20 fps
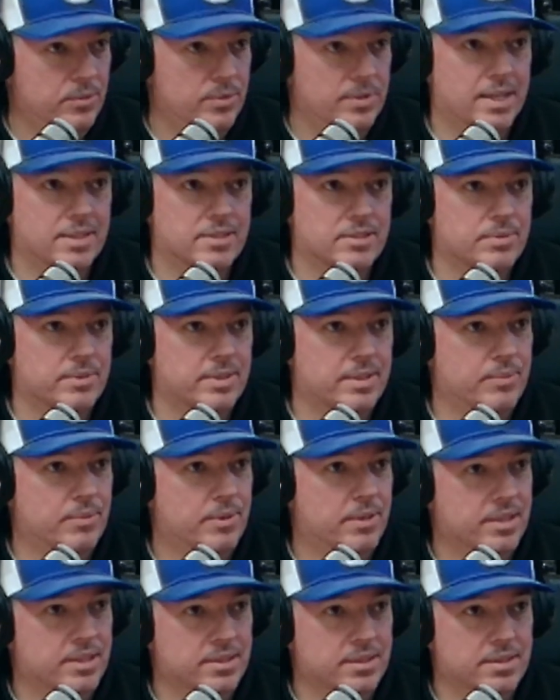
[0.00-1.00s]
Well, that's when
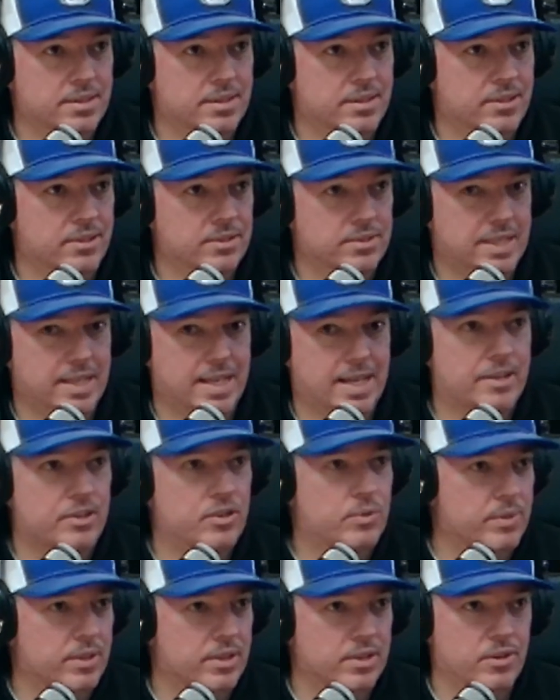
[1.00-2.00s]
they run in, you know, they
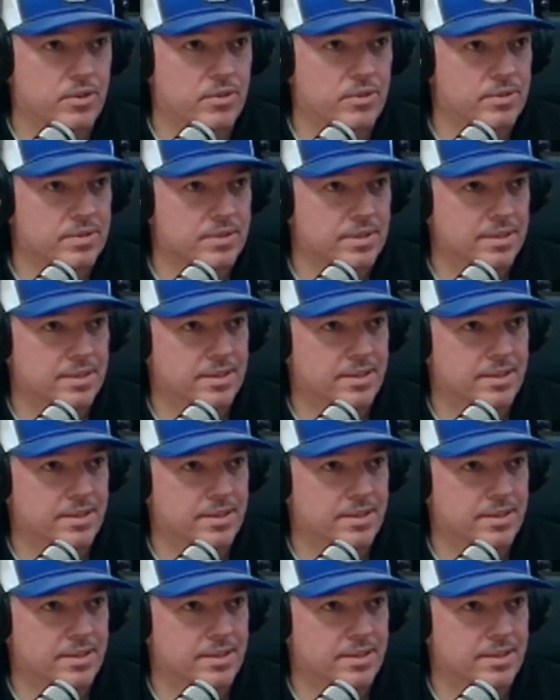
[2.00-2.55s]
got nowhere to go.